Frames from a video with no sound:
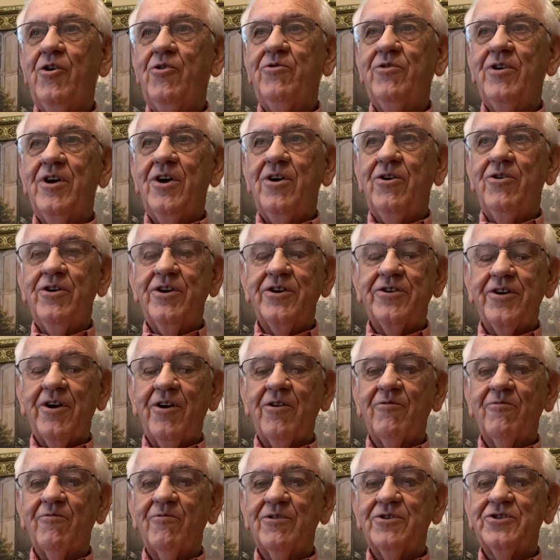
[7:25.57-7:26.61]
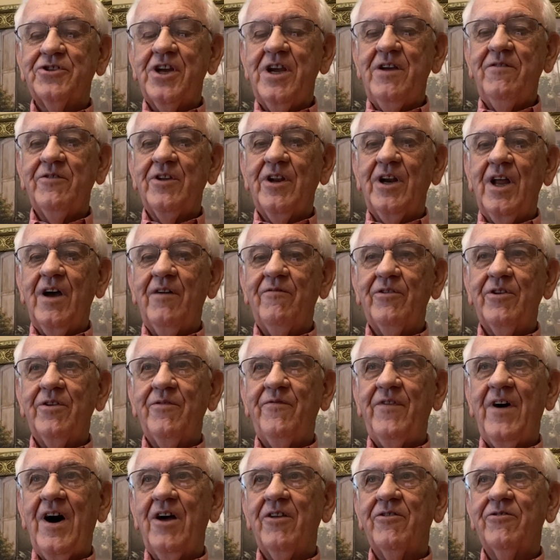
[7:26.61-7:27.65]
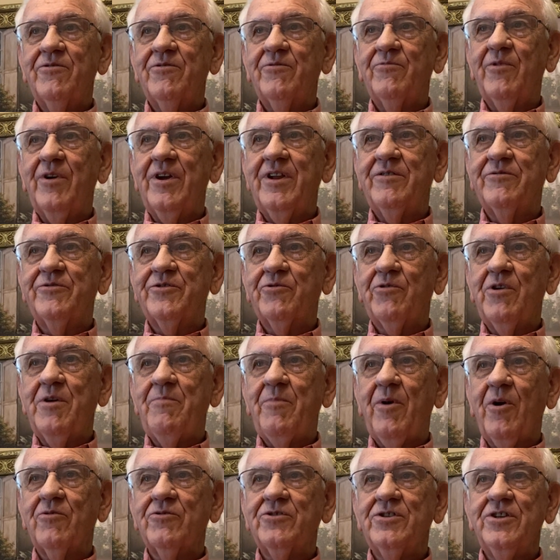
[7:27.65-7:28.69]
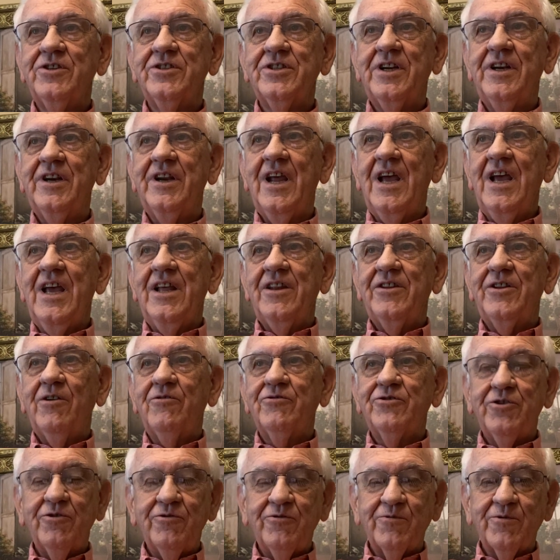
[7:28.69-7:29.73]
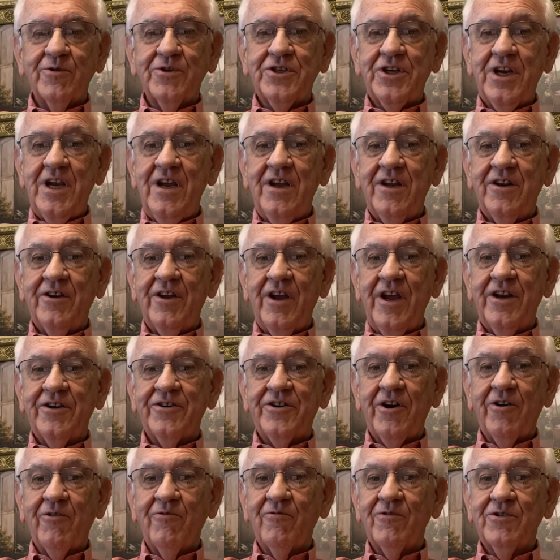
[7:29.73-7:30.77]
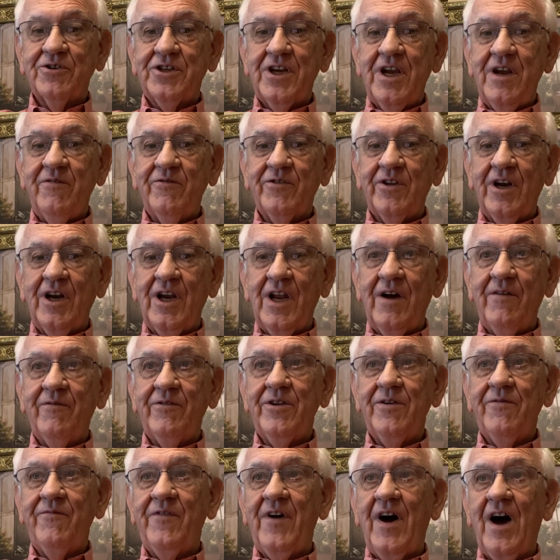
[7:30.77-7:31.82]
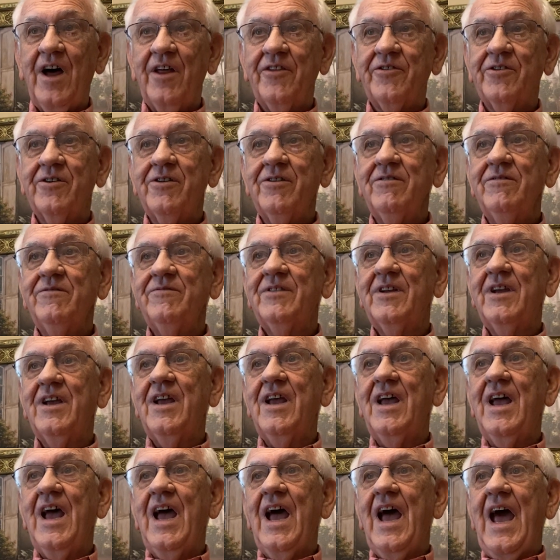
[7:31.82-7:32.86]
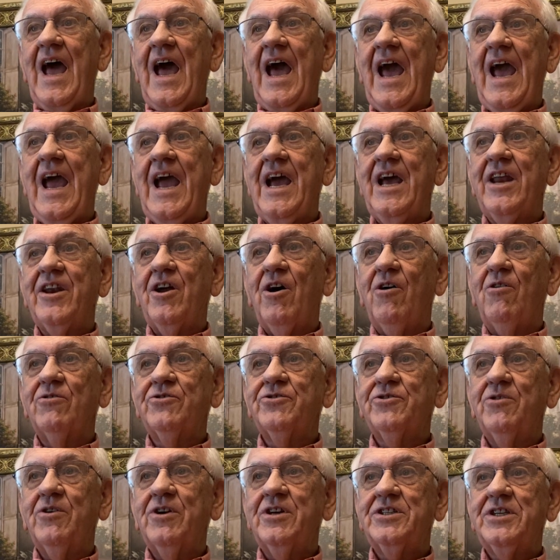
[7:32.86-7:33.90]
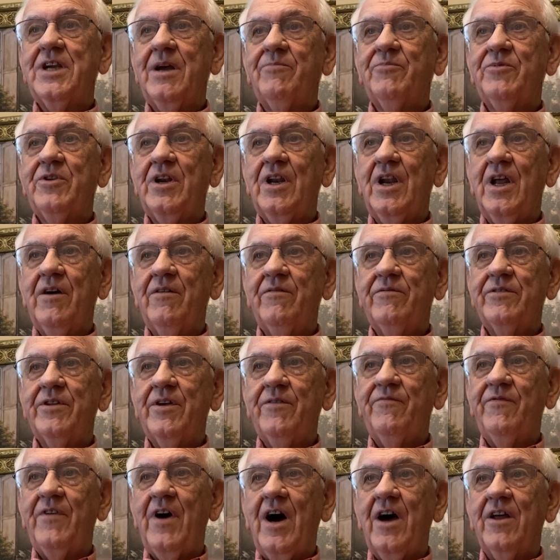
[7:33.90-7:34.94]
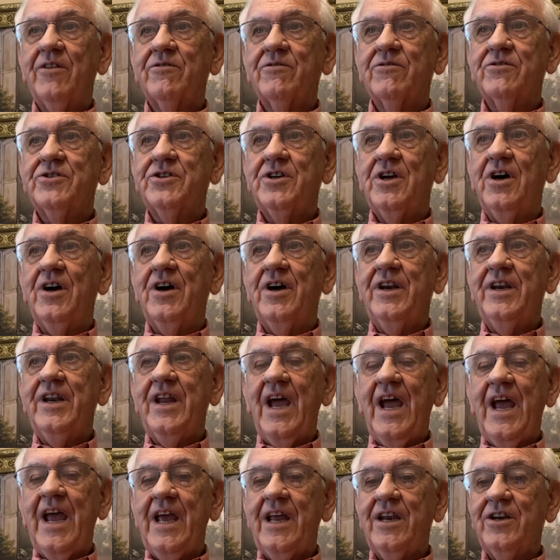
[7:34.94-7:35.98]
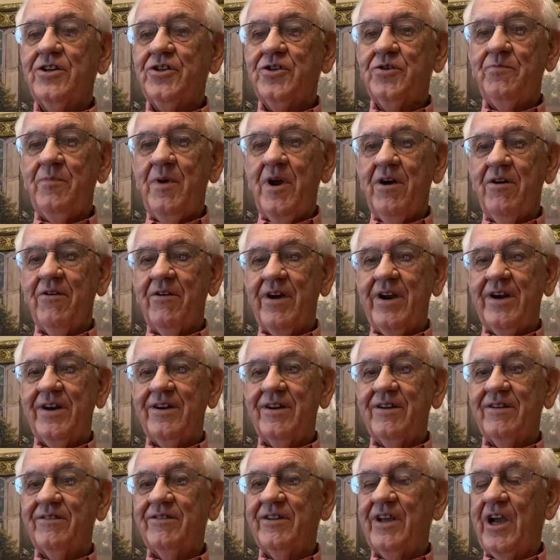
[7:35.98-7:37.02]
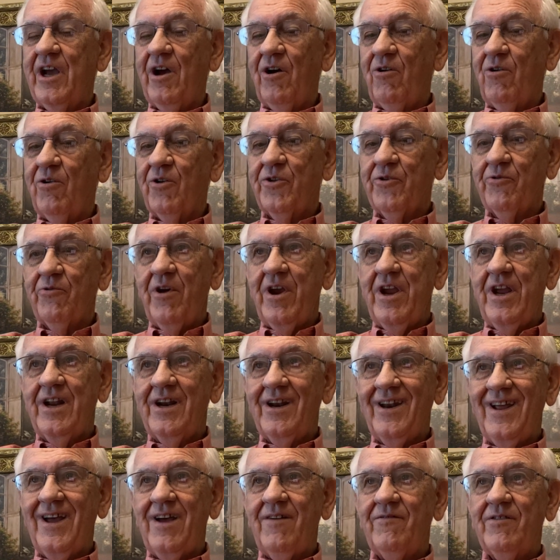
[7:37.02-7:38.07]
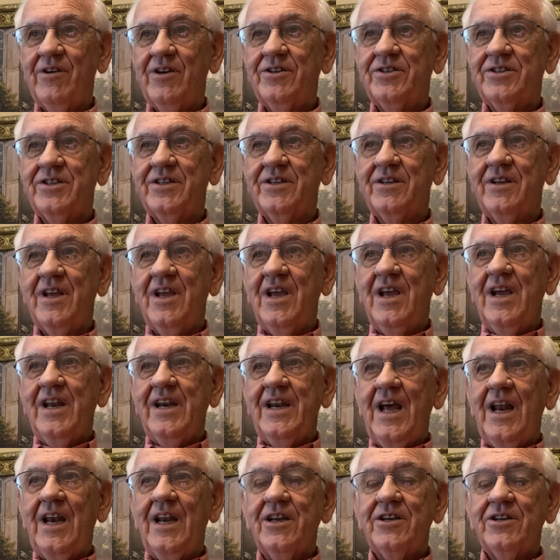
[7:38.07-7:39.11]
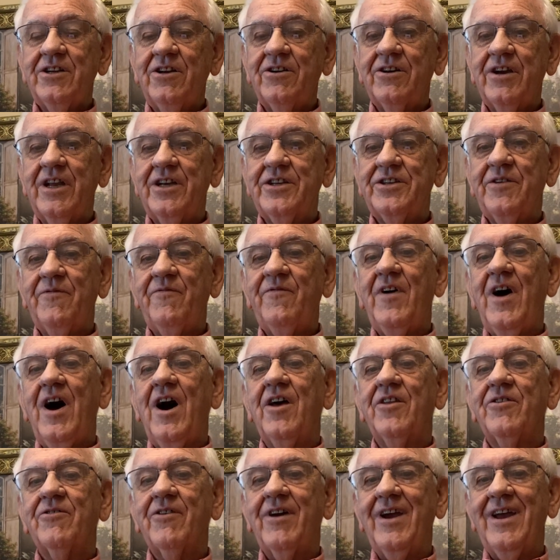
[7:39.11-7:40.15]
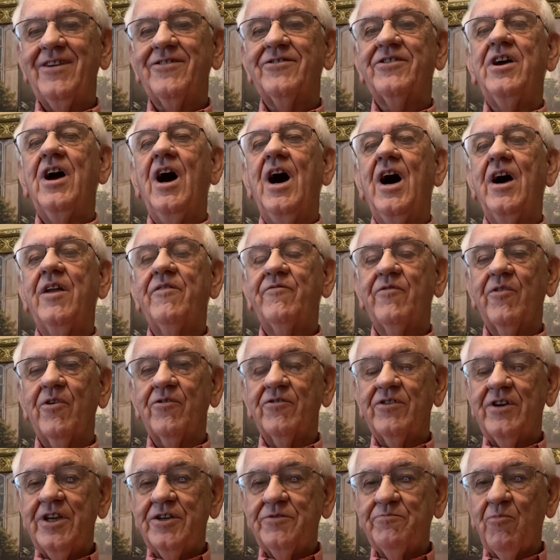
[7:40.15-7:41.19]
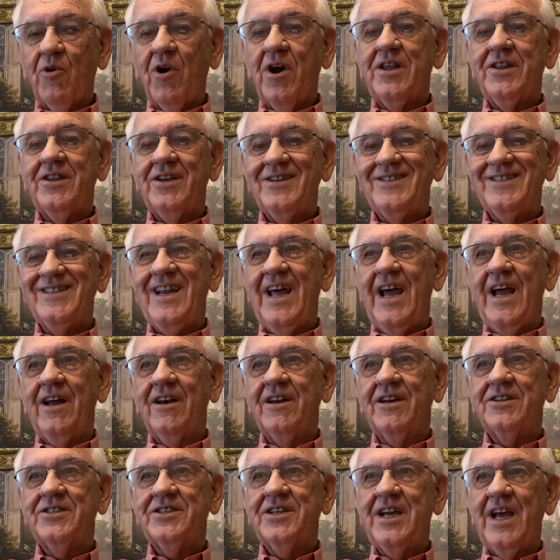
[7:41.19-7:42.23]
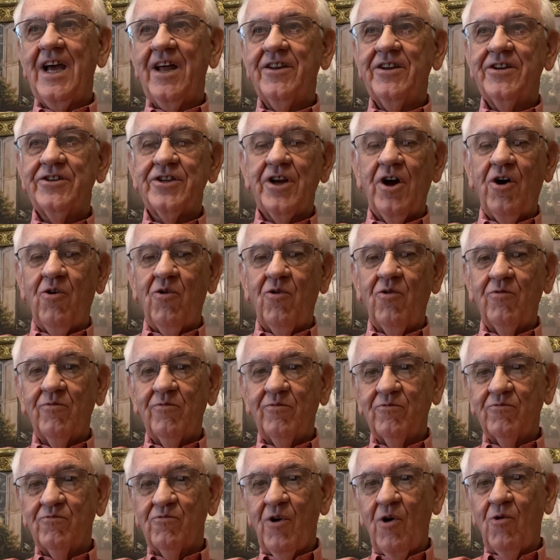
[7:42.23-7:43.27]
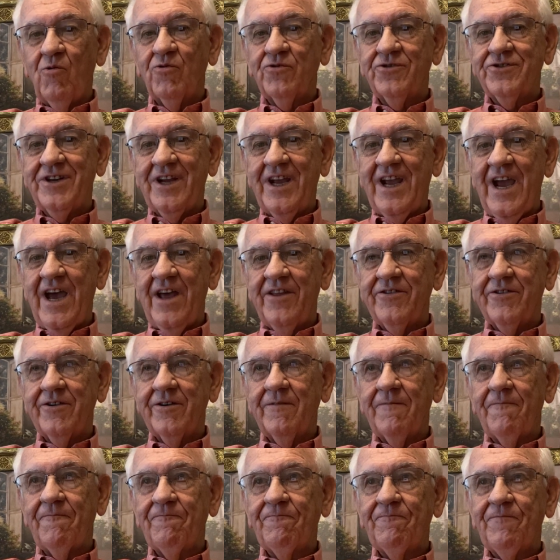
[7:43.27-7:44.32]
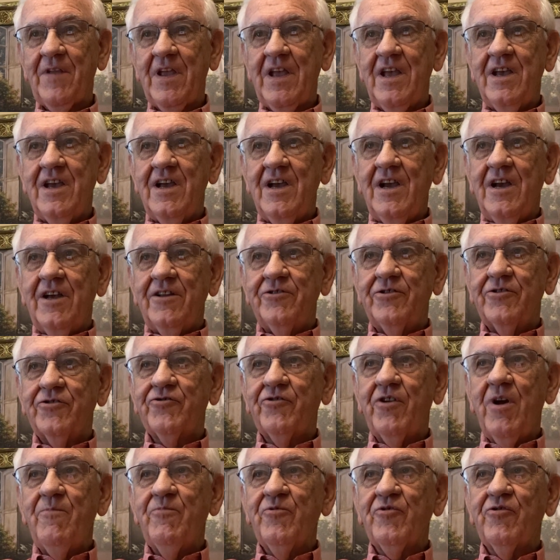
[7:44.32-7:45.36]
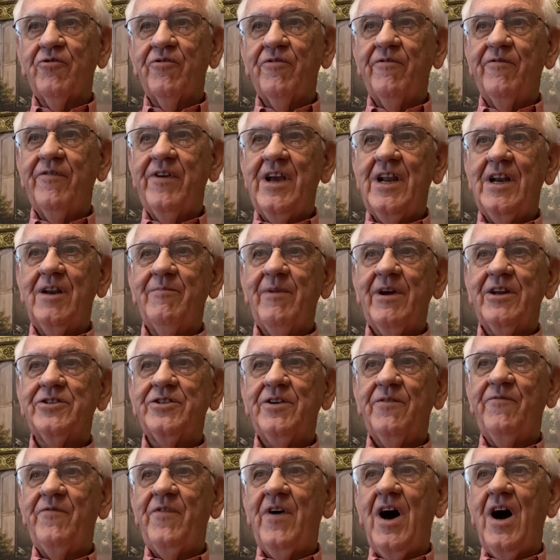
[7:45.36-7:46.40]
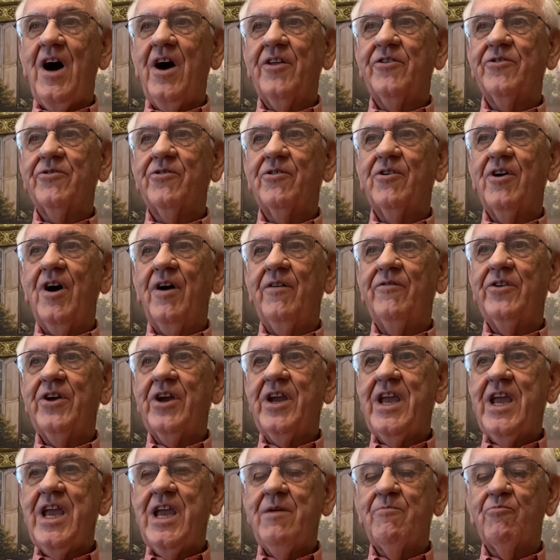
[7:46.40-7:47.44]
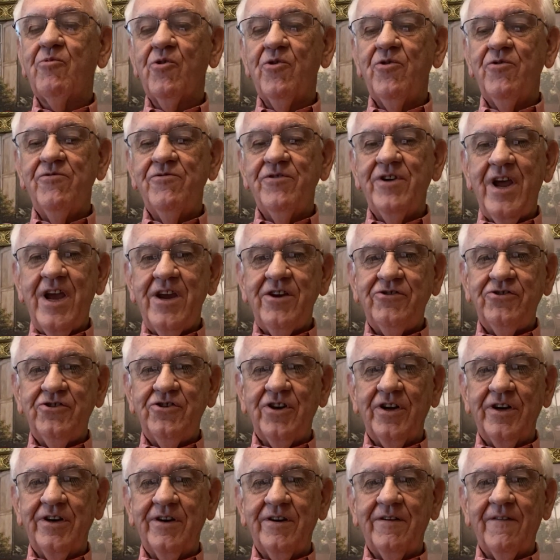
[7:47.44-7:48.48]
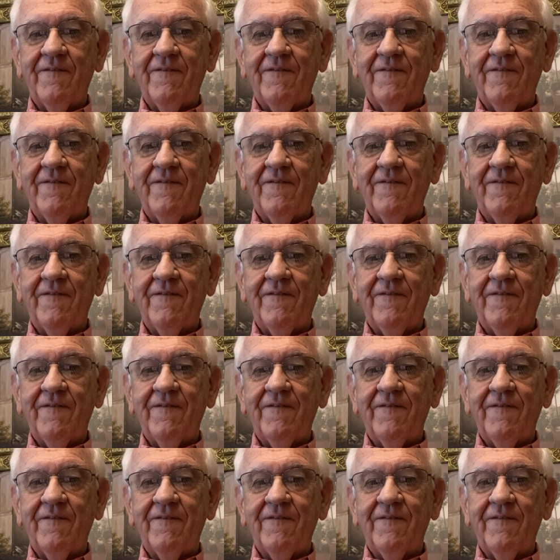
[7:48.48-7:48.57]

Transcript: who who in turn receive the love of the Father, with three persons, and those who receive in turn receive the love of the Father, and also accept the love of the Father, Son, and Spirit. They all three love us. Now let's look at the Father as God first. Let's break these down and see how this all rolls together. The Scriptures reveal him as the Father of the Hebrew nation.